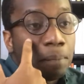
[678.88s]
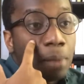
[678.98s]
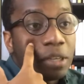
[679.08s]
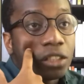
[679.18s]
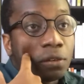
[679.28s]

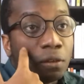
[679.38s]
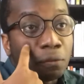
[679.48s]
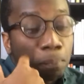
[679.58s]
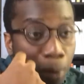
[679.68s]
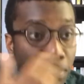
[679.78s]
Public
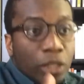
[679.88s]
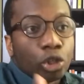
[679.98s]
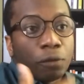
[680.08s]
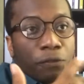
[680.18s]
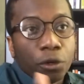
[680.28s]
Public
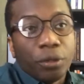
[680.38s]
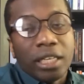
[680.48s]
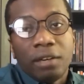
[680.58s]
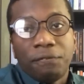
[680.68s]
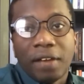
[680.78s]
choice
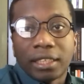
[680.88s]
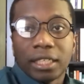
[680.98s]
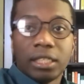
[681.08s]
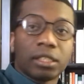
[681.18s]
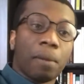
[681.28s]
theory, in
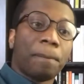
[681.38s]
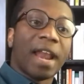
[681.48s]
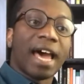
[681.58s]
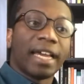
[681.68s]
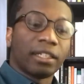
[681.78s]
fact, is
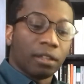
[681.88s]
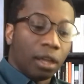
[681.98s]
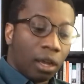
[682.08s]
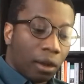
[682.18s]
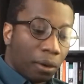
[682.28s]
applied
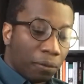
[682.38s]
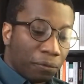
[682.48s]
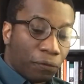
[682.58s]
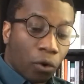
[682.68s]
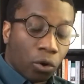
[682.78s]

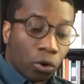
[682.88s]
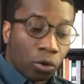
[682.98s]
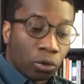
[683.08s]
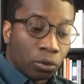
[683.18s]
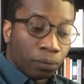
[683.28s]

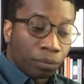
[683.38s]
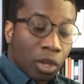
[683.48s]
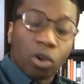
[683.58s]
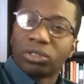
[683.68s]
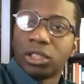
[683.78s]
for
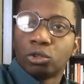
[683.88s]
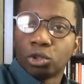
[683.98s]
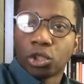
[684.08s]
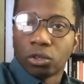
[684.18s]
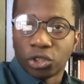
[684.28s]

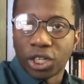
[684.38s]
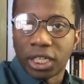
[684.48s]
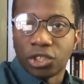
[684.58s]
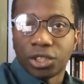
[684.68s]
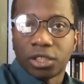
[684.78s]
constitutional
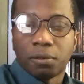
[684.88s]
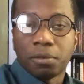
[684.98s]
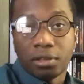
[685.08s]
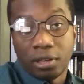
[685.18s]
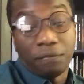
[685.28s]
changes.
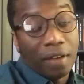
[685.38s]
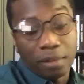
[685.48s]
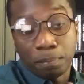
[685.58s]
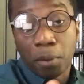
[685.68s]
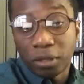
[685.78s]
In
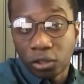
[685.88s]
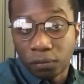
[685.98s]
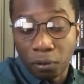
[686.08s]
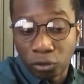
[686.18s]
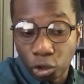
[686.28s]
fact, public
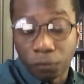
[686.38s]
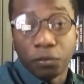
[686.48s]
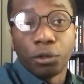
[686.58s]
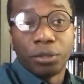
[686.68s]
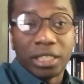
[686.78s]
choice
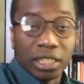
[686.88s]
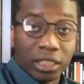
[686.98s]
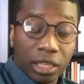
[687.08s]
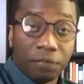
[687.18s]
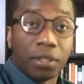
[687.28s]
theory
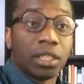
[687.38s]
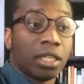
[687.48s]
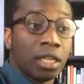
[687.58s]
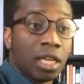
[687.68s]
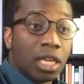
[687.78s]
is even
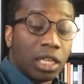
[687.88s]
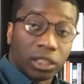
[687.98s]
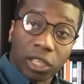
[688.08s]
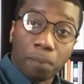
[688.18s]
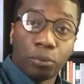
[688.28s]
a
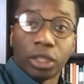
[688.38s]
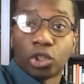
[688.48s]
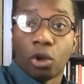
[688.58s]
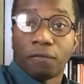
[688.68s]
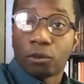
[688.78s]

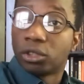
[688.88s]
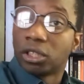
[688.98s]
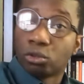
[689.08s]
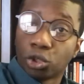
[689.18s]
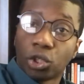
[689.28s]
sub-branch of
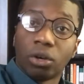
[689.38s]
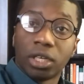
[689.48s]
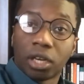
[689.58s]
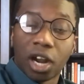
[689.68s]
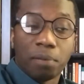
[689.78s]
constitutional
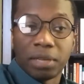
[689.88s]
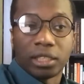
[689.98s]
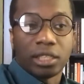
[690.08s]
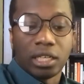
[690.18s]
economics.